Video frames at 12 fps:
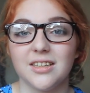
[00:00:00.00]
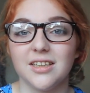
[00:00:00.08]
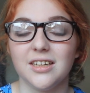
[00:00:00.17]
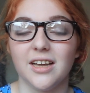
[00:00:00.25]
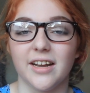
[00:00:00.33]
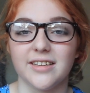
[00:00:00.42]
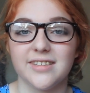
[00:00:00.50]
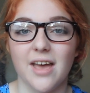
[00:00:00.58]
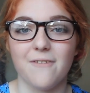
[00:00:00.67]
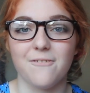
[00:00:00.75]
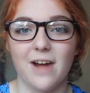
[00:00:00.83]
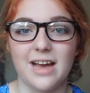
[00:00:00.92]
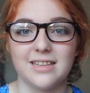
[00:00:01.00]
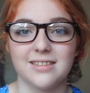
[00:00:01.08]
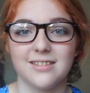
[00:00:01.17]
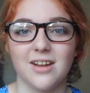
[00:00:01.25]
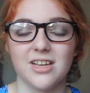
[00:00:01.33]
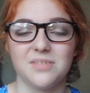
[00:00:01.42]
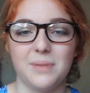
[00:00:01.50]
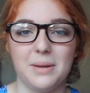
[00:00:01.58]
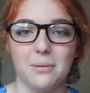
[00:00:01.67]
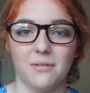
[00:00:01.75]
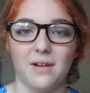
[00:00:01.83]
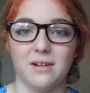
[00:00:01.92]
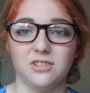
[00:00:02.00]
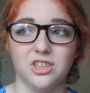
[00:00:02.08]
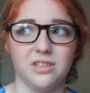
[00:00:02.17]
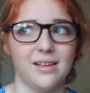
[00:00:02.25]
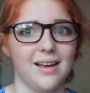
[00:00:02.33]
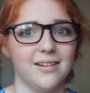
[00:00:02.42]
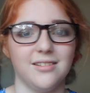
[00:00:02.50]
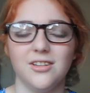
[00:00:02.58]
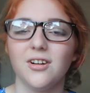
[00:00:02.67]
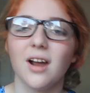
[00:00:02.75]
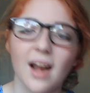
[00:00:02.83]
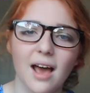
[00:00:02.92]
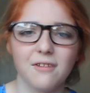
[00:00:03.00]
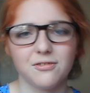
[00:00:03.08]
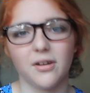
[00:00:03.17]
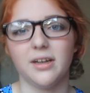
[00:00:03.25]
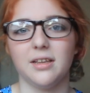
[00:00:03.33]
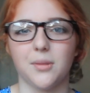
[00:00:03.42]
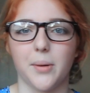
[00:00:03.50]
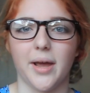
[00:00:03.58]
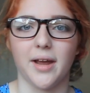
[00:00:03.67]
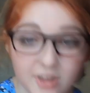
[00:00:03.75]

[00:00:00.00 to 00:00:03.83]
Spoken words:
you know, set of friends, nice people around you, then you're gonna have fun either way.